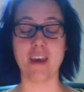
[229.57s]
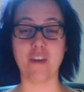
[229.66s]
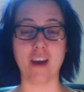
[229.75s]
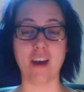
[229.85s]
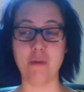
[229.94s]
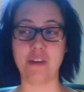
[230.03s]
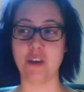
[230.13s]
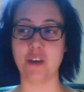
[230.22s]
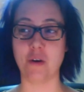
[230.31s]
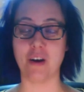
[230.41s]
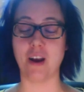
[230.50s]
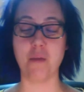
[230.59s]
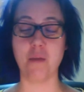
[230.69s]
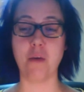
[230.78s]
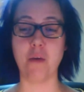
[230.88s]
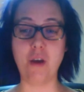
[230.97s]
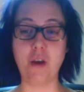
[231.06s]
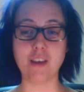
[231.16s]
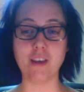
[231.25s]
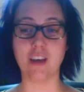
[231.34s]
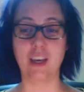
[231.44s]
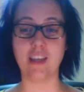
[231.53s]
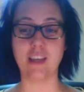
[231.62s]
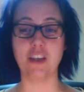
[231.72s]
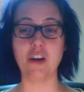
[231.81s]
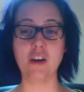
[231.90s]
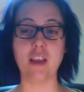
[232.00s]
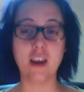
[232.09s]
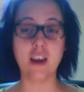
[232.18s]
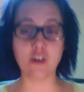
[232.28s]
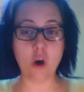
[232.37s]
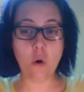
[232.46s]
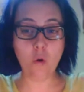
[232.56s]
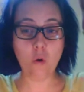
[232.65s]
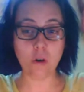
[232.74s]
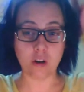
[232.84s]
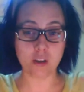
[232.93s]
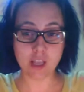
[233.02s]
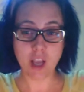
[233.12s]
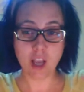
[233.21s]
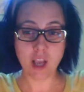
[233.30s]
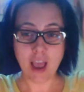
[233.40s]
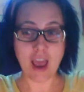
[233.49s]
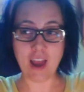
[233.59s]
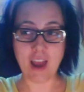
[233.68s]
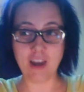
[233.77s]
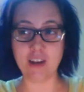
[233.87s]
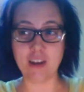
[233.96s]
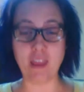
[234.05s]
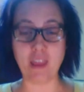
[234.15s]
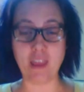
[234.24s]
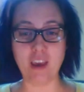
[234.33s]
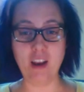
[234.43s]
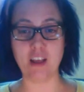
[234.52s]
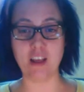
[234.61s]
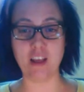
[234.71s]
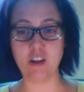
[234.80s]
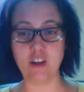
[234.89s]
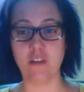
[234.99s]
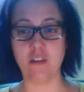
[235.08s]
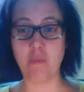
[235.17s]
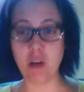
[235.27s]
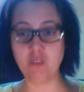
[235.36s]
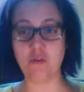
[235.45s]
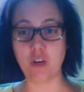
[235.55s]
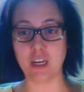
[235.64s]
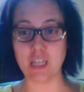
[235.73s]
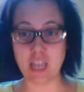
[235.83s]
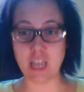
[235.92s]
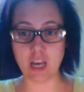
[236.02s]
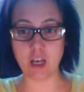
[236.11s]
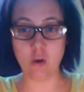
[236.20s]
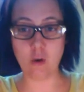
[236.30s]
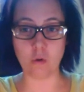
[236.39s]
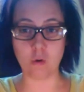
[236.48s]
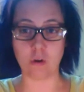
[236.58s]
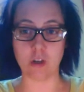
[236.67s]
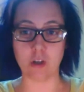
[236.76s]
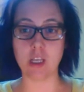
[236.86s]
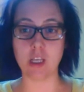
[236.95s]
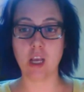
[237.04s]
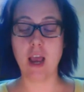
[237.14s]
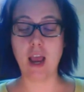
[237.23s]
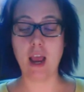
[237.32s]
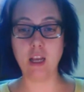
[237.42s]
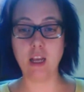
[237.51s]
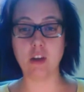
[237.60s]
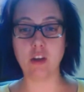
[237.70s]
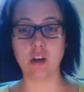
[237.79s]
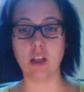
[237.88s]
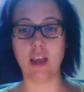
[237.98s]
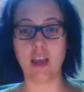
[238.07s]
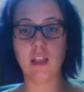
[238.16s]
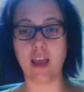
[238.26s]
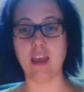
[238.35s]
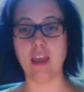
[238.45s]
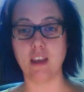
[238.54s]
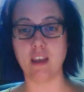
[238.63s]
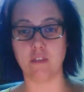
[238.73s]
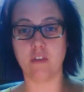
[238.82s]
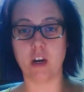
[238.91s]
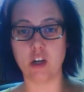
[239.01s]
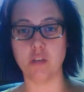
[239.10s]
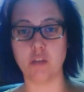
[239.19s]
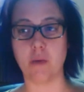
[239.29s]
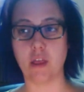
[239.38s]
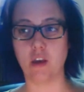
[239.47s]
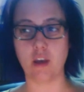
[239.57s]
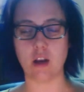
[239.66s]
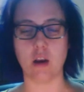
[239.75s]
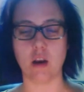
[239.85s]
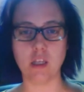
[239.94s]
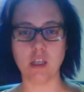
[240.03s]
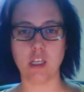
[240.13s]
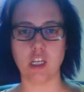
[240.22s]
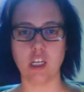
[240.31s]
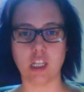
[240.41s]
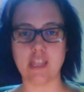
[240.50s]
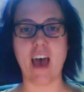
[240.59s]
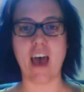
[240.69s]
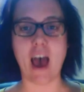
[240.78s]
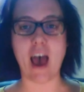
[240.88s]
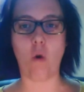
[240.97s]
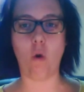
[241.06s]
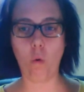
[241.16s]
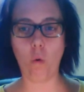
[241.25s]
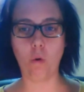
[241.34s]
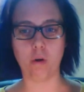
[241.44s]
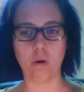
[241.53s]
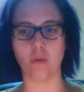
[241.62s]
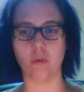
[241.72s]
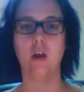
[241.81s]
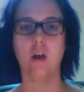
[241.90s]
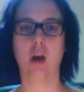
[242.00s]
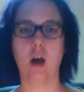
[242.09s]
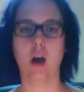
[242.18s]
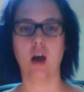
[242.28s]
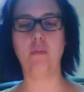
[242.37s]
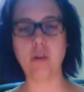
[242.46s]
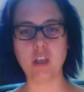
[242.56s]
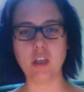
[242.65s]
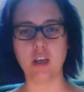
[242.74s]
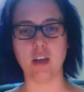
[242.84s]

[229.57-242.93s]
episode, and I'm like, he's gonna like grow horns, and by the end of this, he's gonna have a pitchfork and tail and horns, and he's gonna like light things on fire just by looking at it, because he's just that horrible of a person.